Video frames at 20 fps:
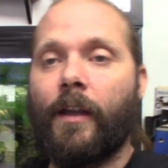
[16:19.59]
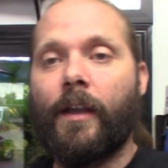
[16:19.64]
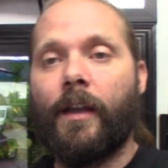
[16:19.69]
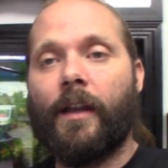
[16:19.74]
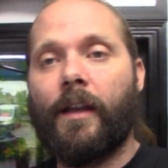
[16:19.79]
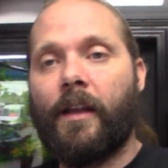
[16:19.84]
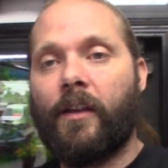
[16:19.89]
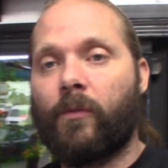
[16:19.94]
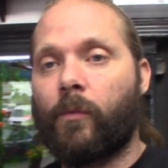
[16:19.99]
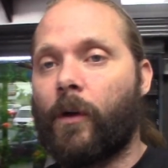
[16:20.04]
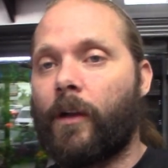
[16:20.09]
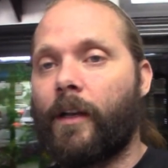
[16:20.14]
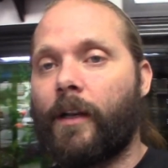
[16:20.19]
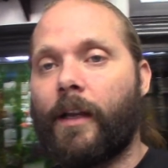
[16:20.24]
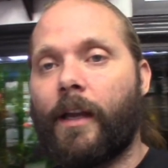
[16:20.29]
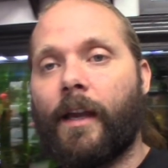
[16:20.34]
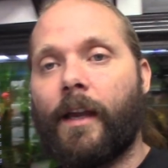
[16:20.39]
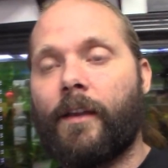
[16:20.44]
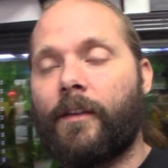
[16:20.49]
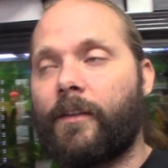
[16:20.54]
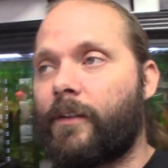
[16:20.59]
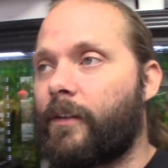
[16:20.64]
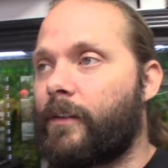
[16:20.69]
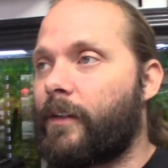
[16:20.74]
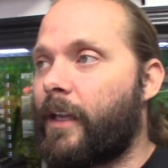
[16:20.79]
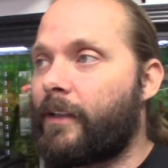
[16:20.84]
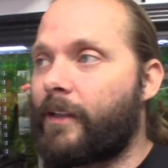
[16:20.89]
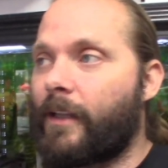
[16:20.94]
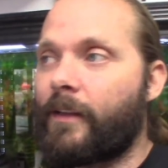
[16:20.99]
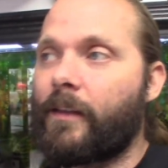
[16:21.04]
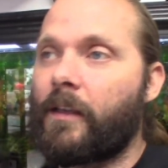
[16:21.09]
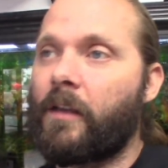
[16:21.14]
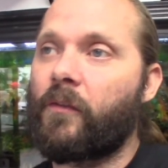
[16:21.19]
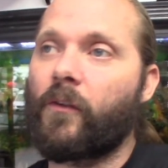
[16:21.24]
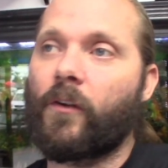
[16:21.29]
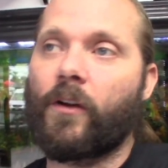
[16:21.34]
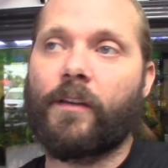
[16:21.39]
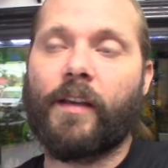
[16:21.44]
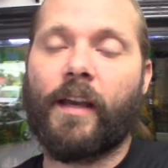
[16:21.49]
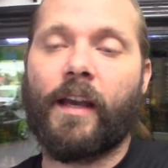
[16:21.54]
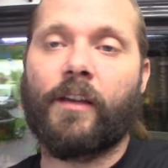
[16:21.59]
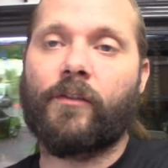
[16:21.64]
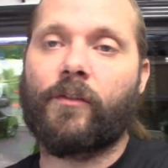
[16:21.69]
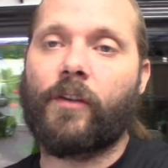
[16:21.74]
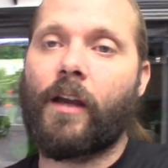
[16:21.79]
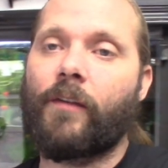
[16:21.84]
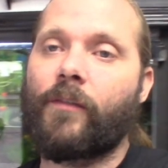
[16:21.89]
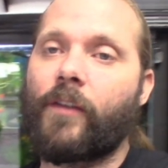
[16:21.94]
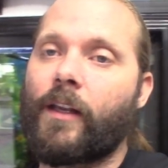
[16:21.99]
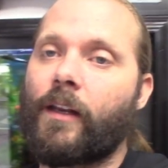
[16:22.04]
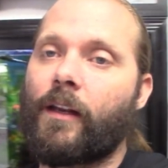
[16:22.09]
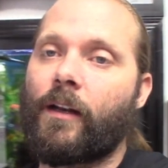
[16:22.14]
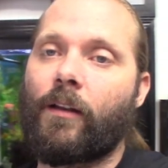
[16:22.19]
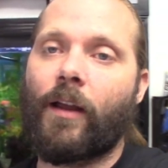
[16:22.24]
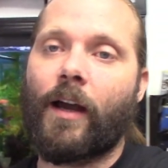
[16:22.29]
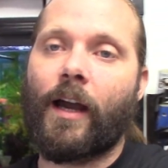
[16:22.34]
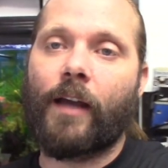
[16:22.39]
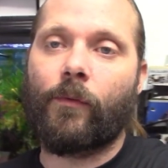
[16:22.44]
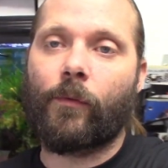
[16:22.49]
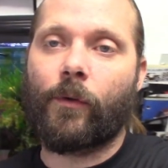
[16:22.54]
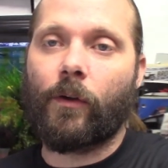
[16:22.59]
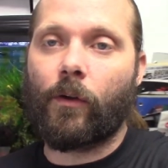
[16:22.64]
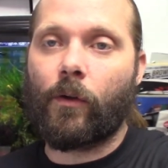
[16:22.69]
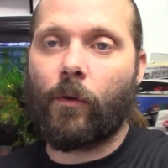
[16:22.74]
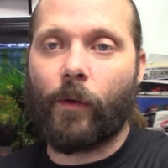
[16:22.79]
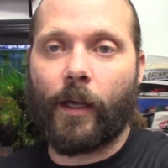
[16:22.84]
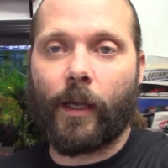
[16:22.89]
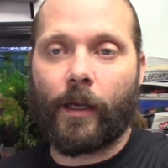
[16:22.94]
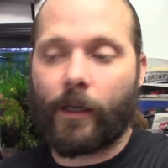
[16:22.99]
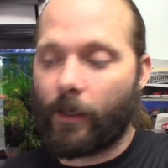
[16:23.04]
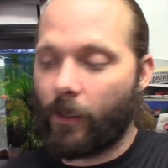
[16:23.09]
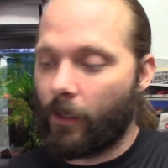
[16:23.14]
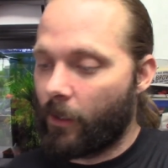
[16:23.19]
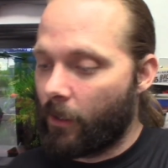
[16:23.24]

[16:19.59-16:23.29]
It is what it is. Take that thing for a test drive, get it aligned real quick,